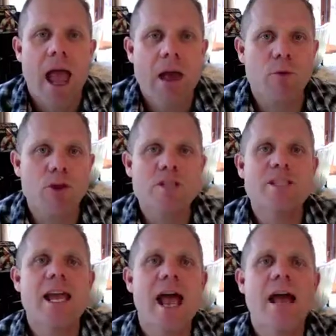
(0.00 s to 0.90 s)
And when you
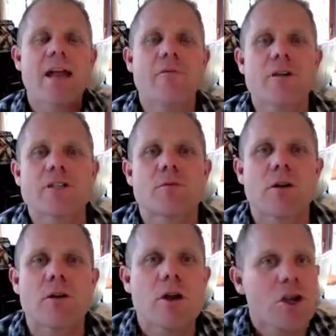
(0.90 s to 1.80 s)
say, I love
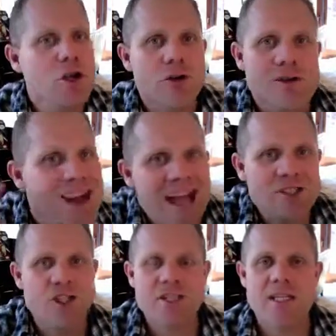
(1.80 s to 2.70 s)
Israel, you're
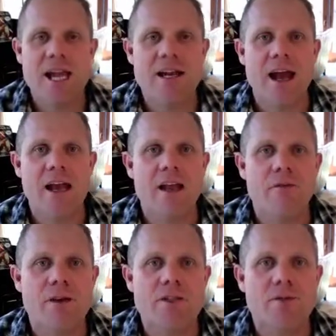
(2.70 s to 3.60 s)
not just saying, I
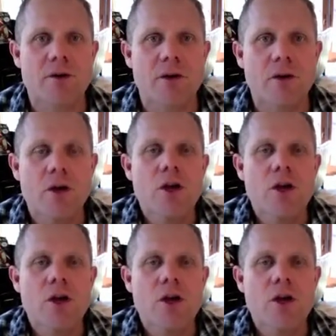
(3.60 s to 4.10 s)
love Israel.